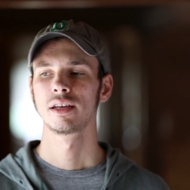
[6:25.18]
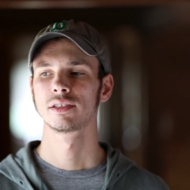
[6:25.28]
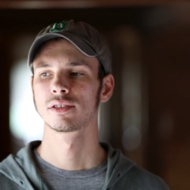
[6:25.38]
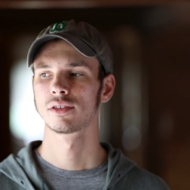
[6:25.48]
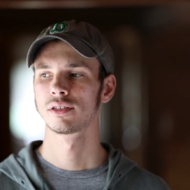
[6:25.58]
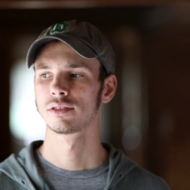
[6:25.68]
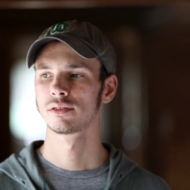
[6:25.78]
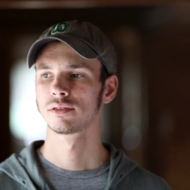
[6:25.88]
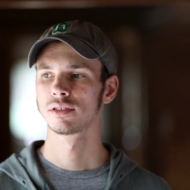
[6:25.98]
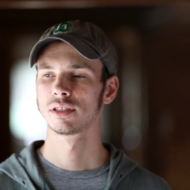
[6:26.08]
It's
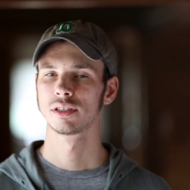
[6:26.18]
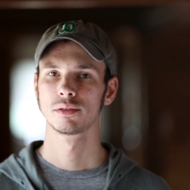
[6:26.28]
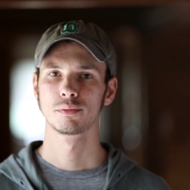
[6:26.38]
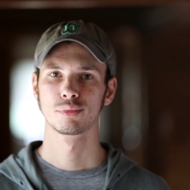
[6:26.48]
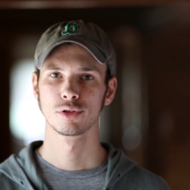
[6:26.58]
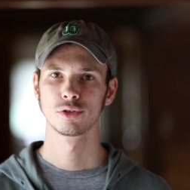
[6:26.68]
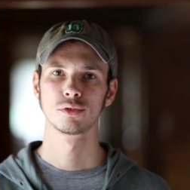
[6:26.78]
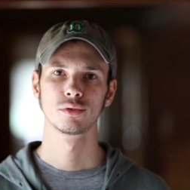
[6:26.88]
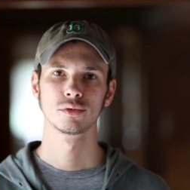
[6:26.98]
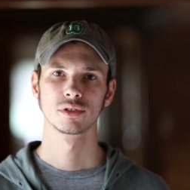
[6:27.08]
on the
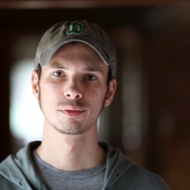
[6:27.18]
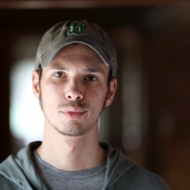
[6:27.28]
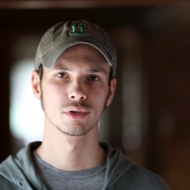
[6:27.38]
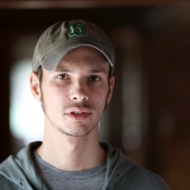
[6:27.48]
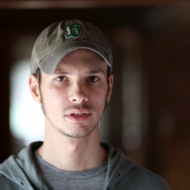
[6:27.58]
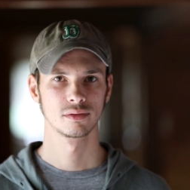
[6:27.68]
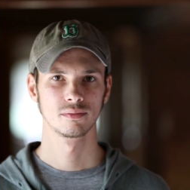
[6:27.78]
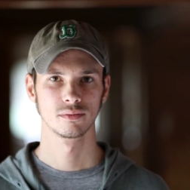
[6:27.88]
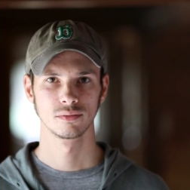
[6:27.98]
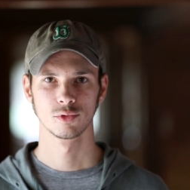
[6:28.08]
Pro Sports
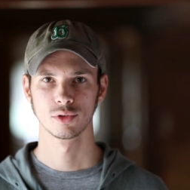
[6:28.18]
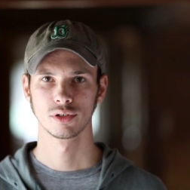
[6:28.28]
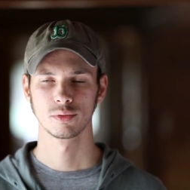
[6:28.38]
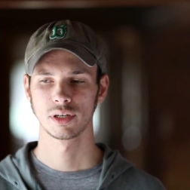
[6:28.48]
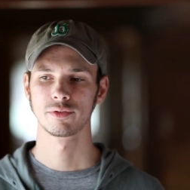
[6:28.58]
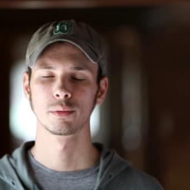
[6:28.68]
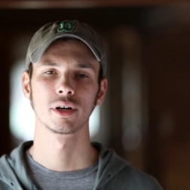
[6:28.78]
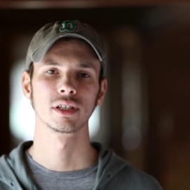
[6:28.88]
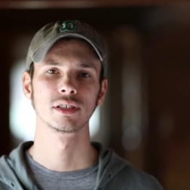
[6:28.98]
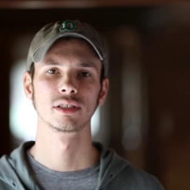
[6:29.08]
or whatever
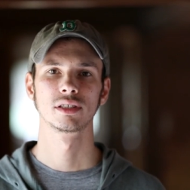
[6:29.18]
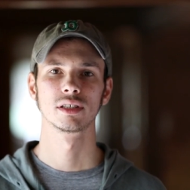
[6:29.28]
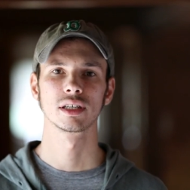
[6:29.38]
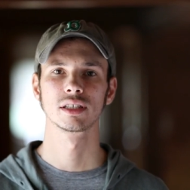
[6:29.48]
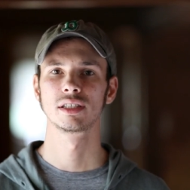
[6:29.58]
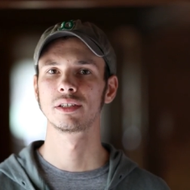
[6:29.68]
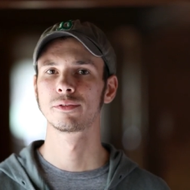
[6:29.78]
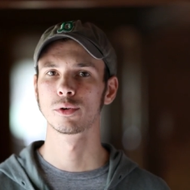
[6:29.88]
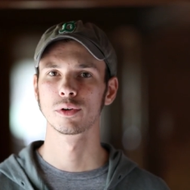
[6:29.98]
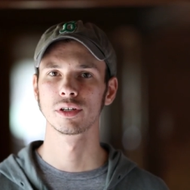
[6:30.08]
bodies like the
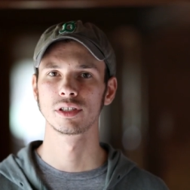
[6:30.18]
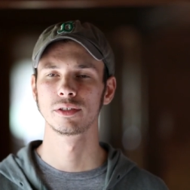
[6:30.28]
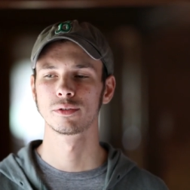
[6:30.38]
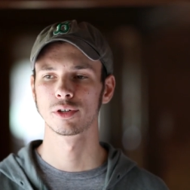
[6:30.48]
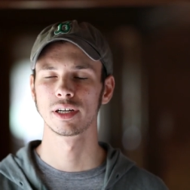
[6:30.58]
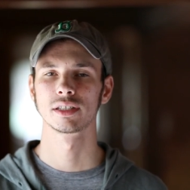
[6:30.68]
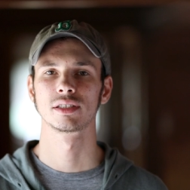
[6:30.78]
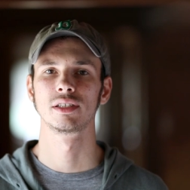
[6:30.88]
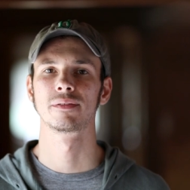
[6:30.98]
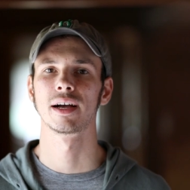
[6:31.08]
D4,
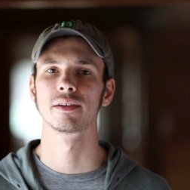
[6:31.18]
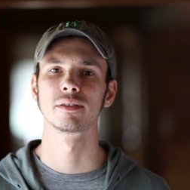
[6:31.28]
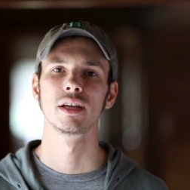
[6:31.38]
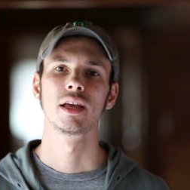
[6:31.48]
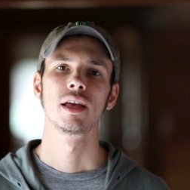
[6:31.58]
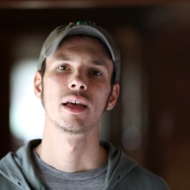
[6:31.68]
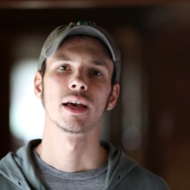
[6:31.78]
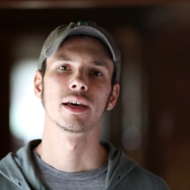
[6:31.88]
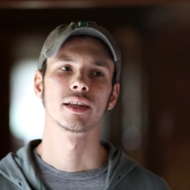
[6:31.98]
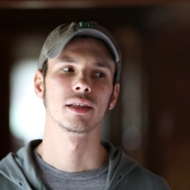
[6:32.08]
D4S, D5,
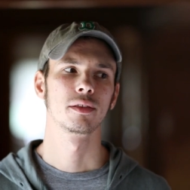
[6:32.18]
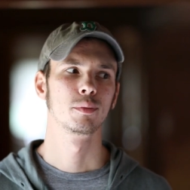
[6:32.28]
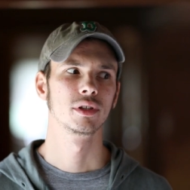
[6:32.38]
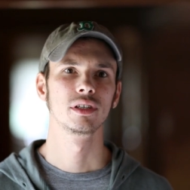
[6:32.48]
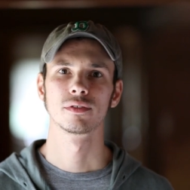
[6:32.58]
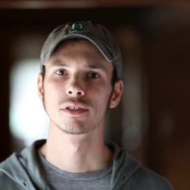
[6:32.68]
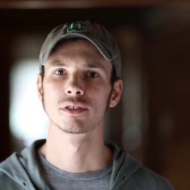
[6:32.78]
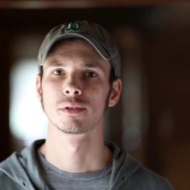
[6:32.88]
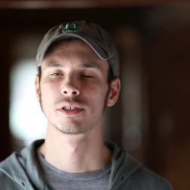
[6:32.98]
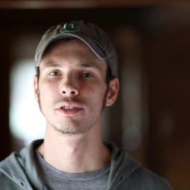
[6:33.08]
and I believe
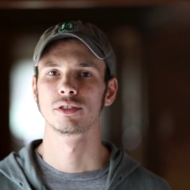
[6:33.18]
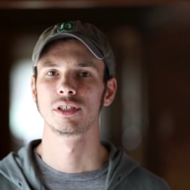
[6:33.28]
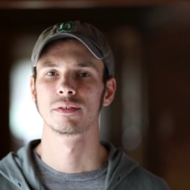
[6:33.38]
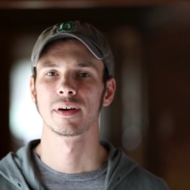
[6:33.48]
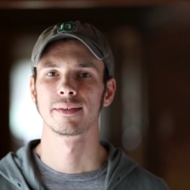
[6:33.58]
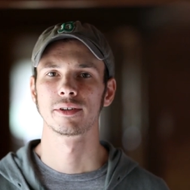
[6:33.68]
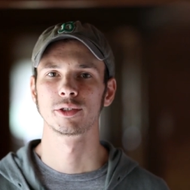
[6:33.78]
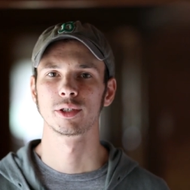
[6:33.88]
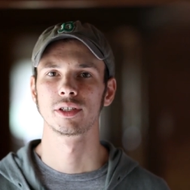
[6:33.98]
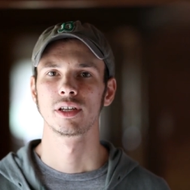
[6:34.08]
also on the new
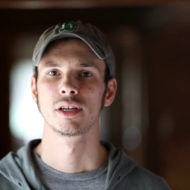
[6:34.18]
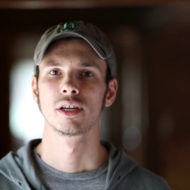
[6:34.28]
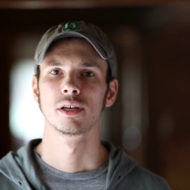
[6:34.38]
D500.